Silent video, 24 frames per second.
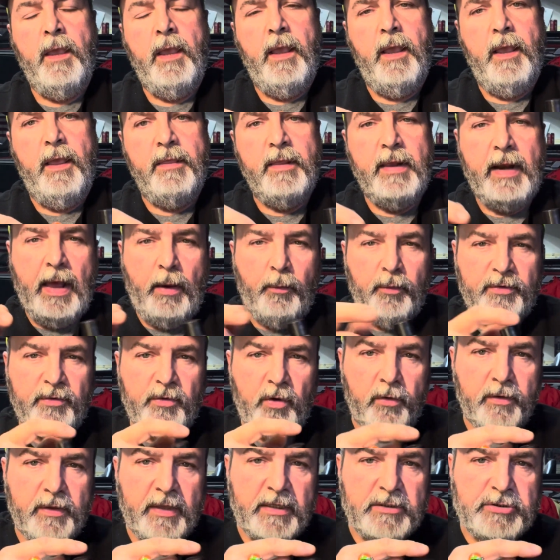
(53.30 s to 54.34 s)
And then I would
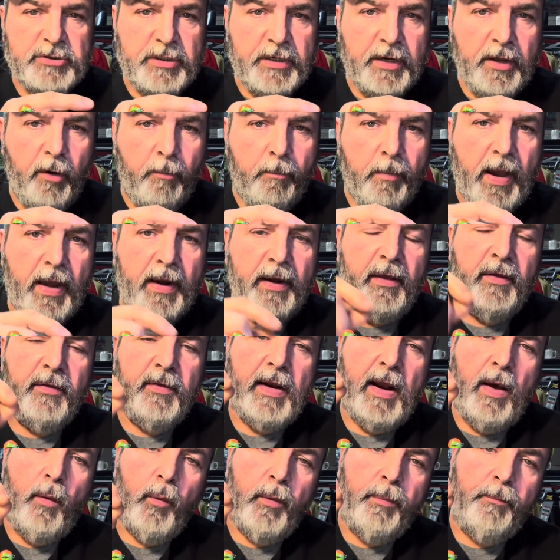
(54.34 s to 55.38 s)
start that Chanel body, and
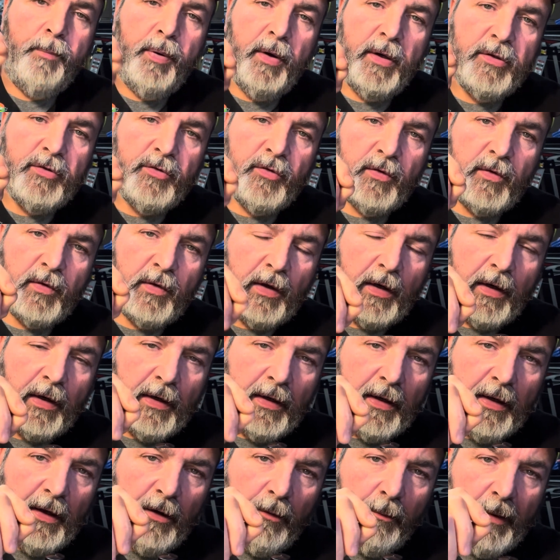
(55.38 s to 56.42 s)
then I would put just a
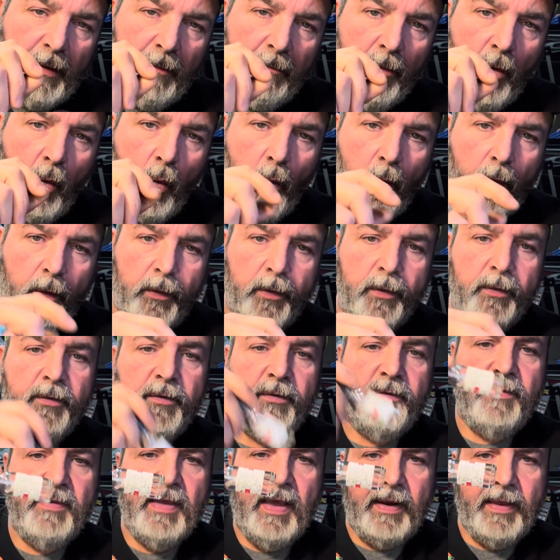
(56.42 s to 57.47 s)
little bit more
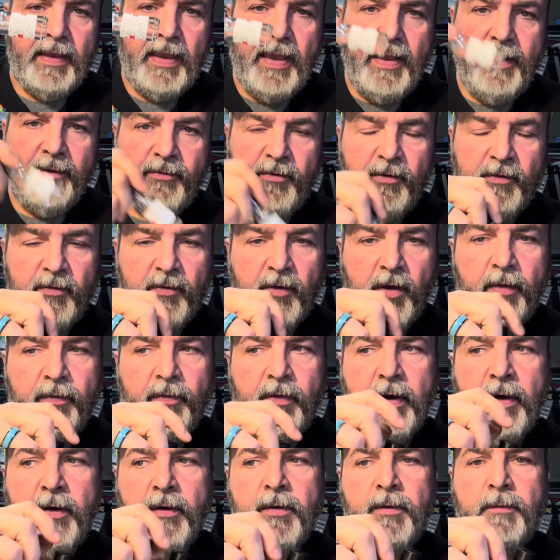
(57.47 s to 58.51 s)
Sally Hansen's on
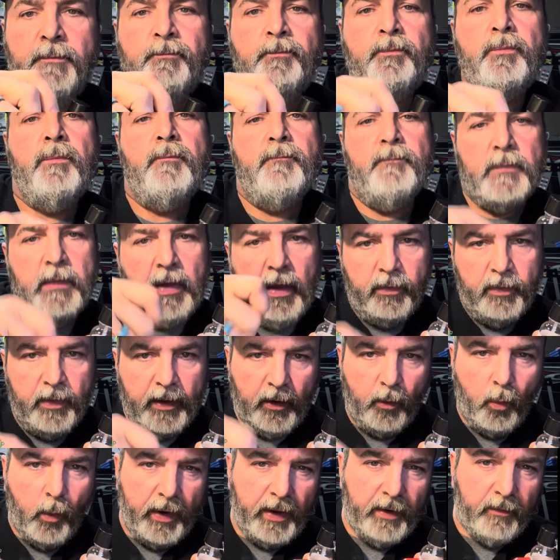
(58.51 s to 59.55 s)
there, and
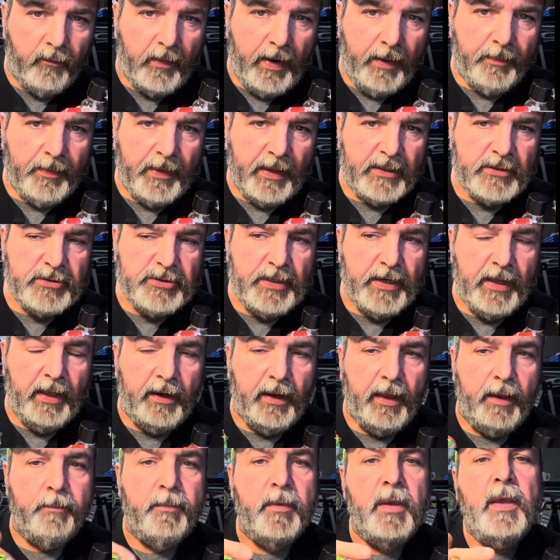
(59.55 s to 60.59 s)
then go ahead and wrap that
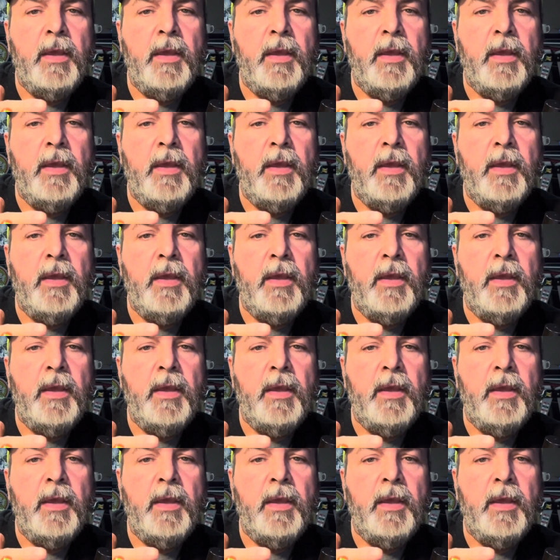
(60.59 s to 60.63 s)
Chanel up.